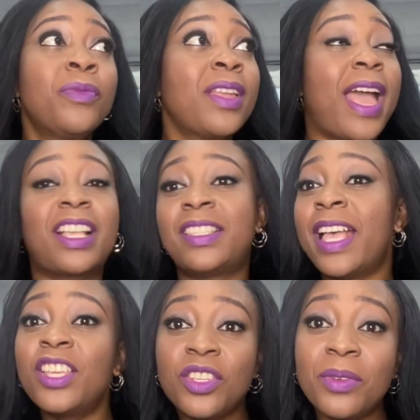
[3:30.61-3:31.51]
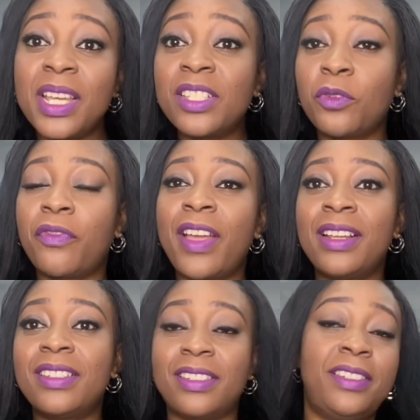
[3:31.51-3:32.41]
accessories, you
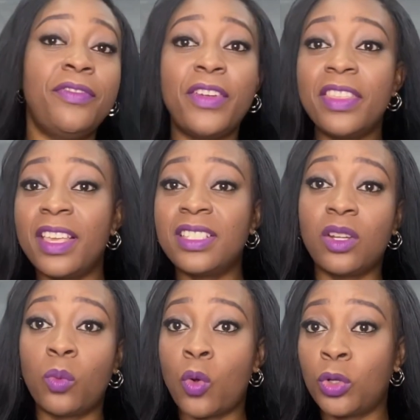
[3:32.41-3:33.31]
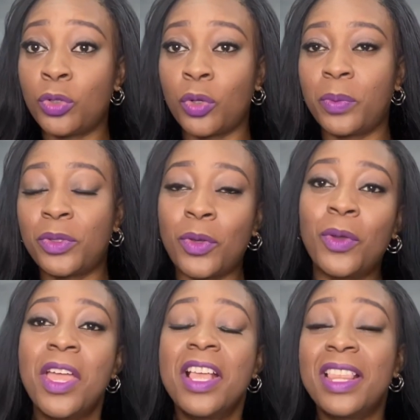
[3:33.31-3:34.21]
find different things in a wardrobe.
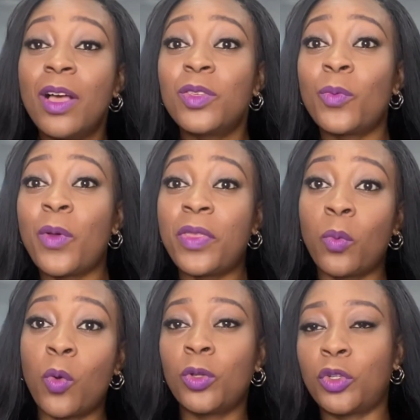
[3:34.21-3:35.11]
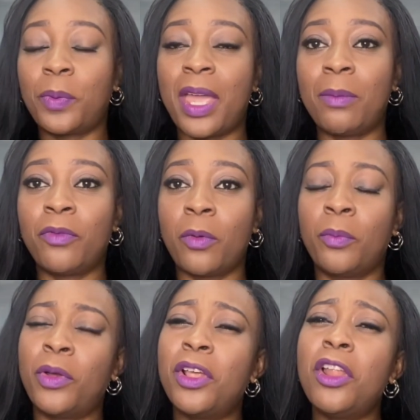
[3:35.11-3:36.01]
So that was where the wardrobe came from.
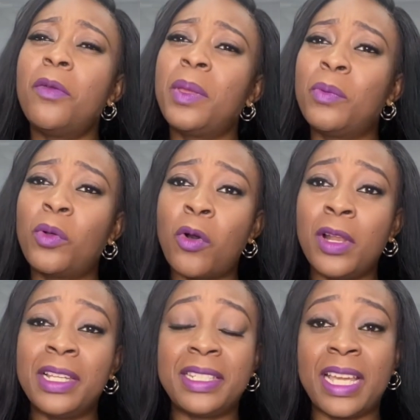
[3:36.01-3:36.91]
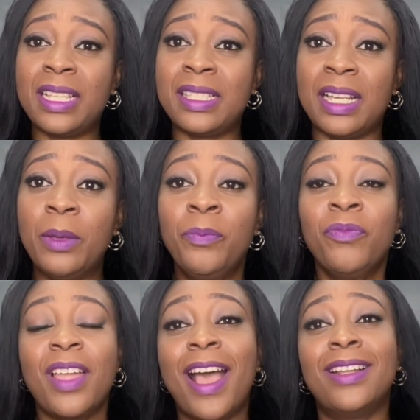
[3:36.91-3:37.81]
But a lot of people call it Daisy
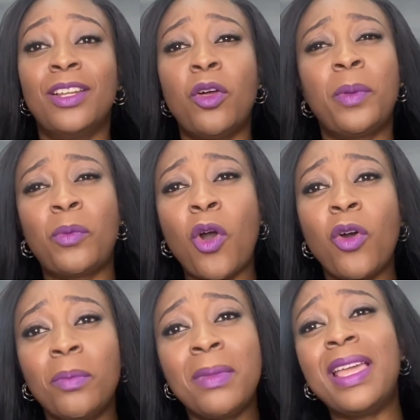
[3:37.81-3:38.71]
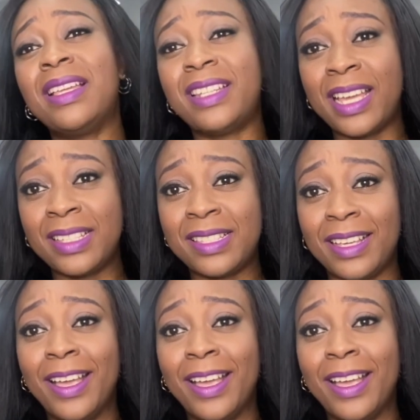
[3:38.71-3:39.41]
and a lot of people call me Daisy.